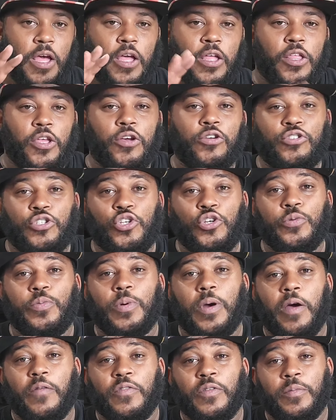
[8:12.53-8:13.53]

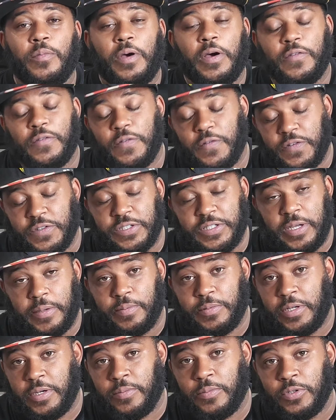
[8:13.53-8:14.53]
YouTuber of the month for
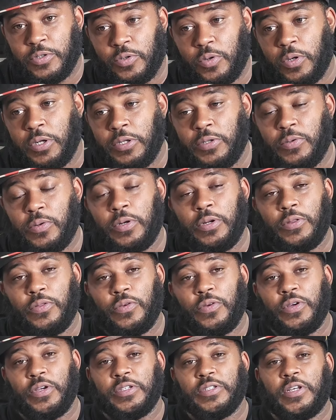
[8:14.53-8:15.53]
September
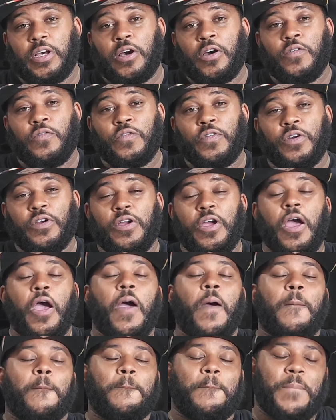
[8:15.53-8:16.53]
2023 is over,
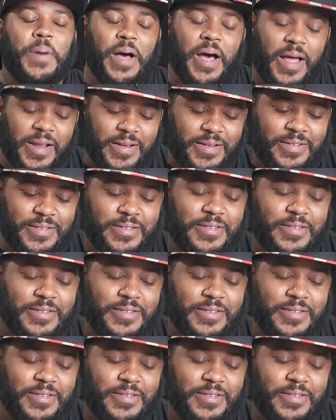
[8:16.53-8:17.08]
but